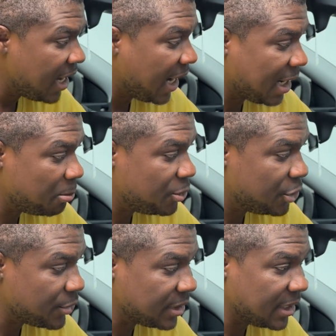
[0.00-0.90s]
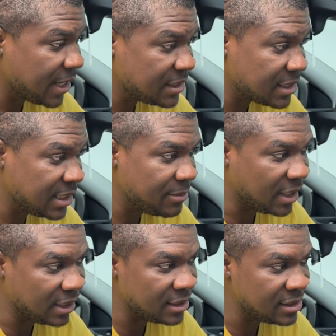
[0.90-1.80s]
I am doing a legacy today
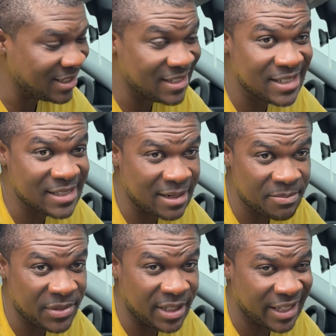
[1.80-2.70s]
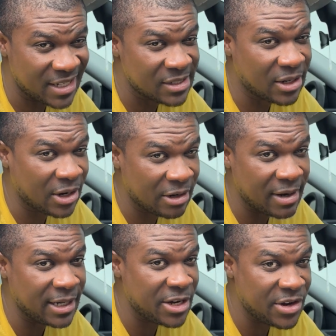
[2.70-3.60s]
because it's something that is
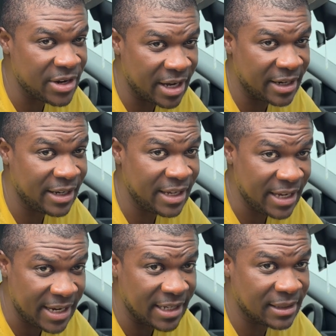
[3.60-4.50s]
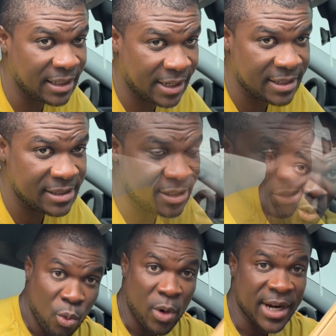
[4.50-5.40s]
currently not in the legacy.
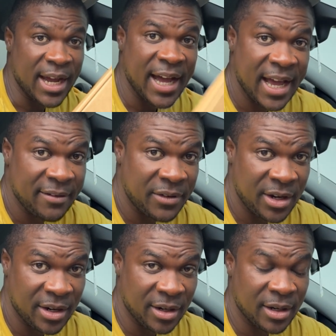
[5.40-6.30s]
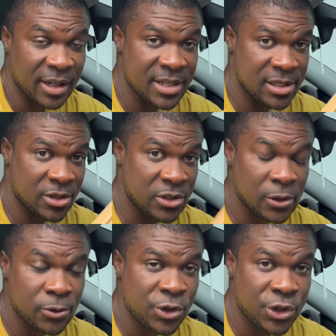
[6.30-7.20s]
What I have here is a
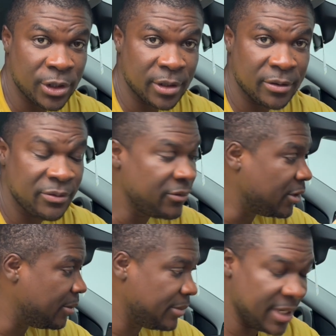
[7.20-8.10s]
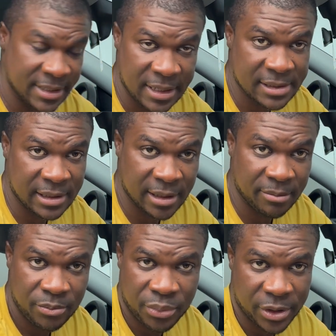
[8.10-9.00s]
solution from a Tesla
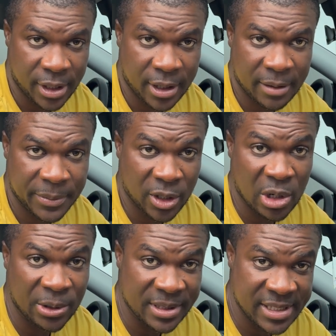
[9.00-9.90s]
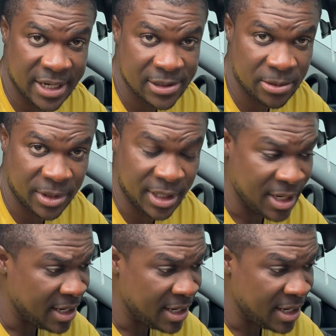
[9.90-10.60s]
product company called Tessery.